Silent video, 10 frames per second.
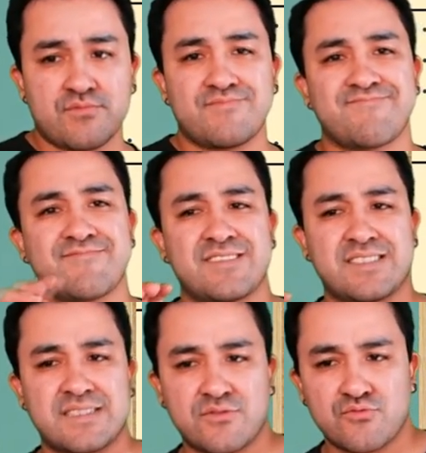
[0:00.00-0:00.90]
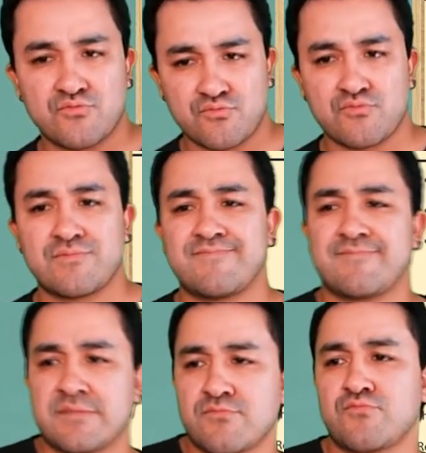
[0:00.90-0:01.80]
Educators must place deaf
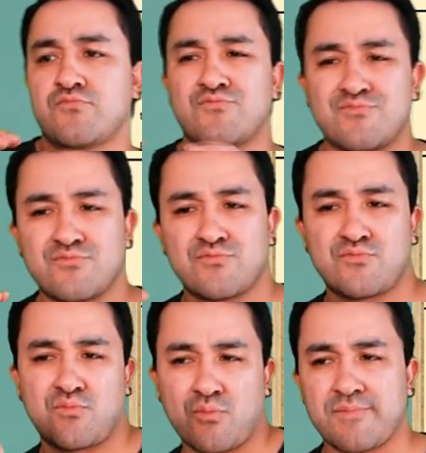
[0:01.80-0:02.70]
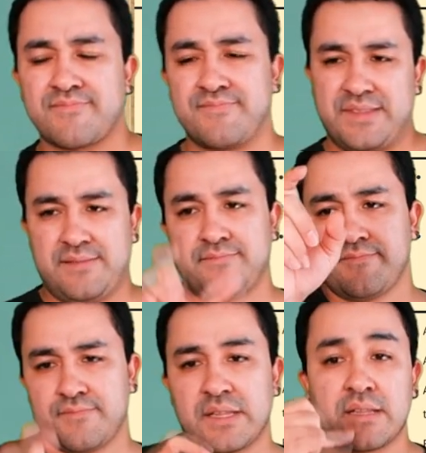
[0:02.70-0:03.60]
students in an educational
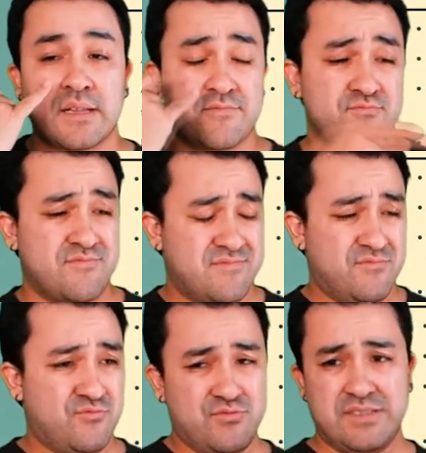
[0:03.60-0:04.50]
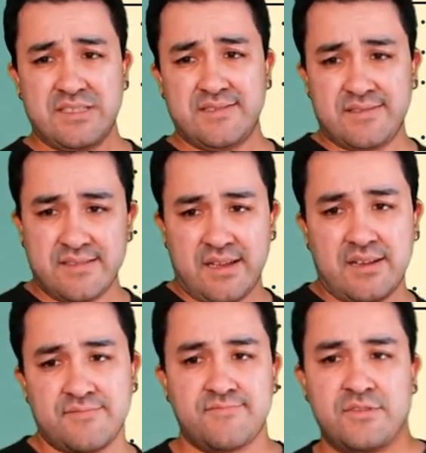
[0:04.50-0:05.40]
environment that respects and uses their
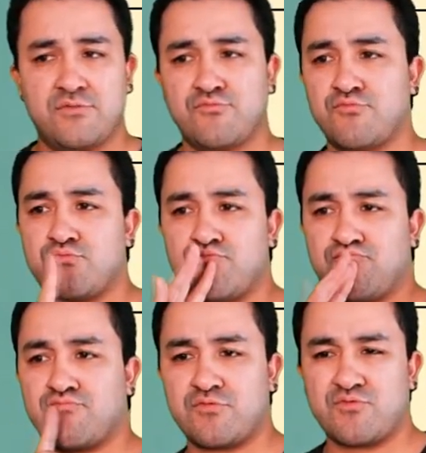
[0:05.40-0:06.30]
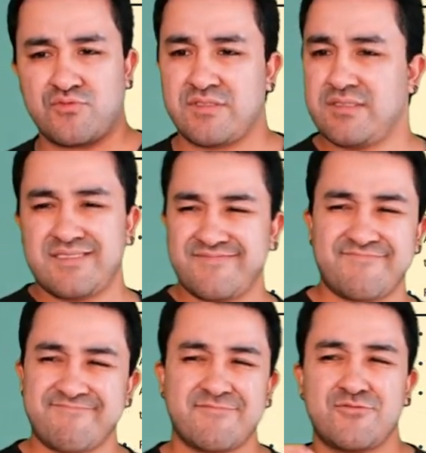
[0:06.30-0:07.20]
preferred language or mode of
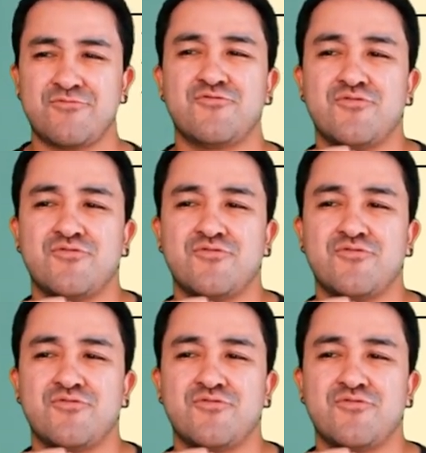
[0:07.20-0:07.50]
communication.